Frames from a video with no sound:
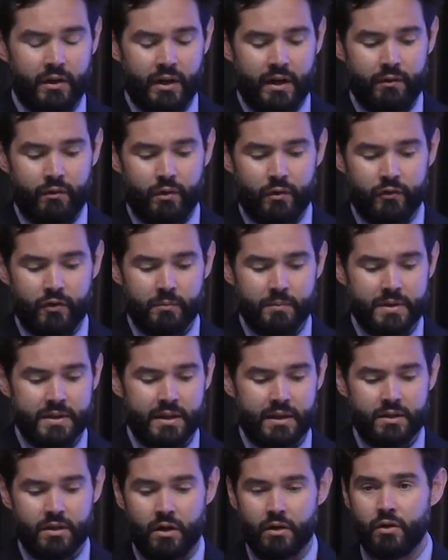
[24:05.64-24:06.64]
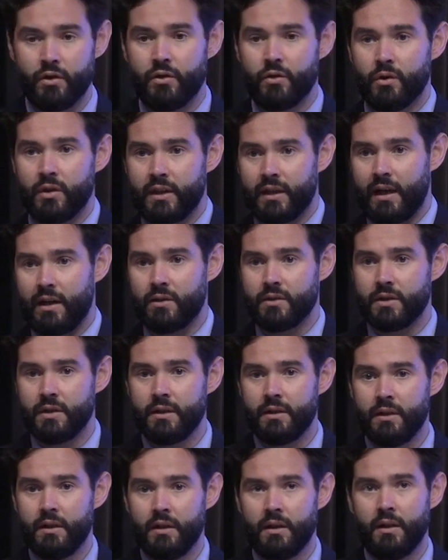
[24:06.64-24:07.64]
a level from 600 to 1,000?
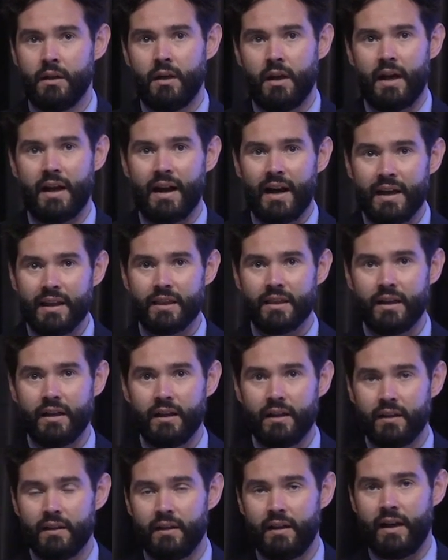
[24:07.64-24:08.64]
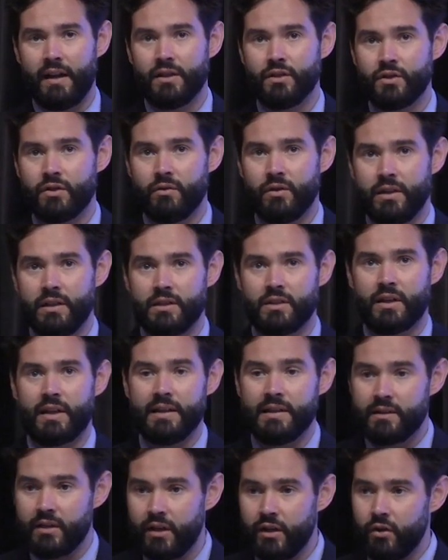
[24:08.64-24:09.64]
And I think the answer is
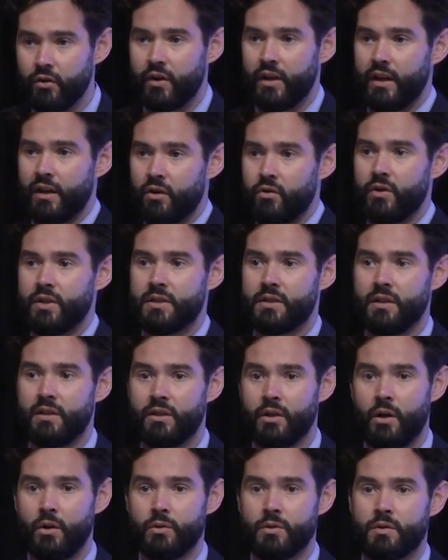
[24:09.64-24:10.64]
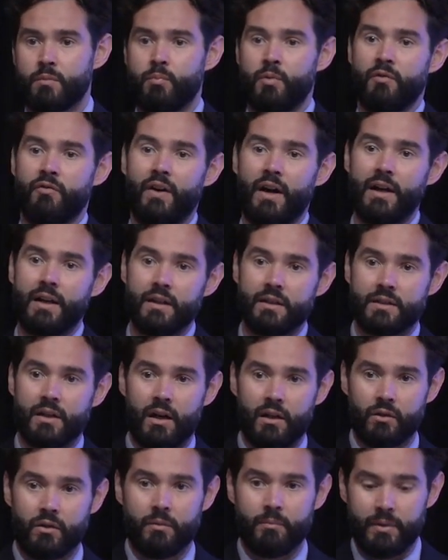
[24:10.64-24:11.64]
continue to increase the dose, provided
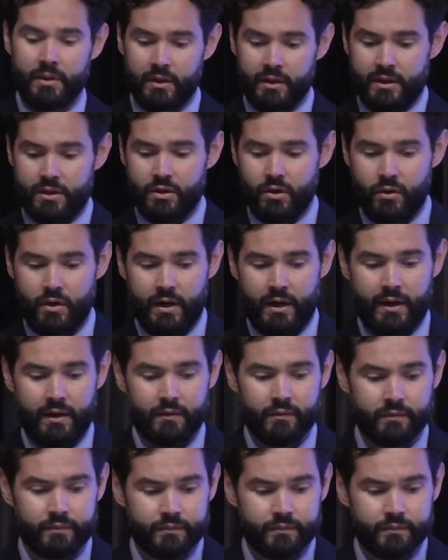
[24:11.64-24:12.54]
tolerability is okay.